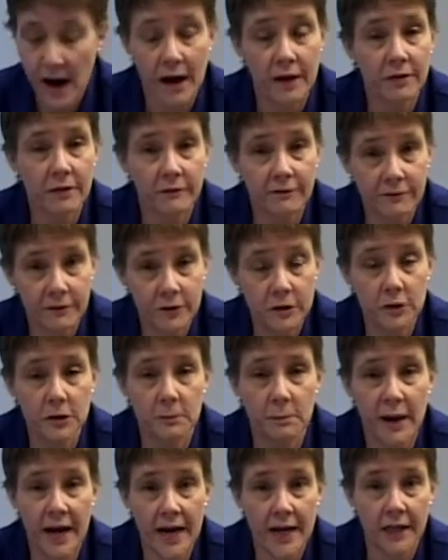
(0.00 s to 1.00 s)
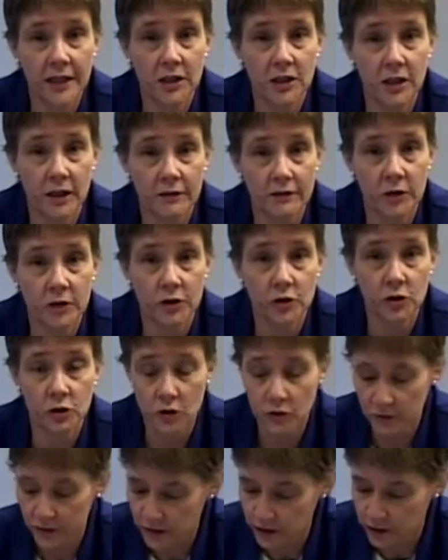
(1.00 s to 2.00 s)
On the first page of your
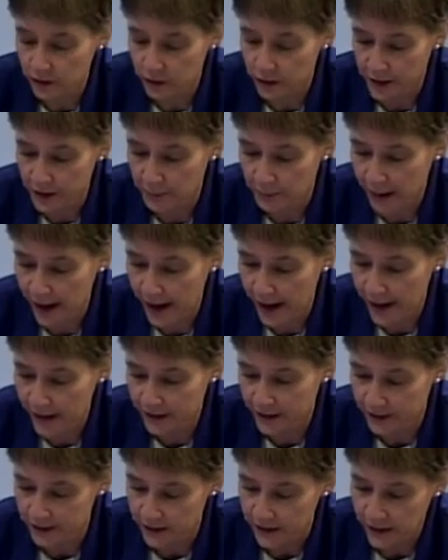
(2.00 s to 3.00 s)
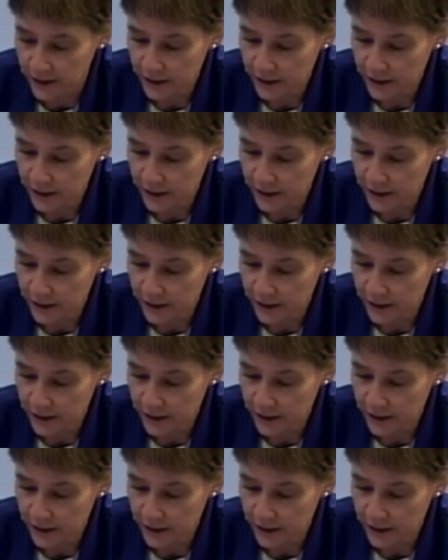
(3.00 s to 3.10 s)
service learning packet,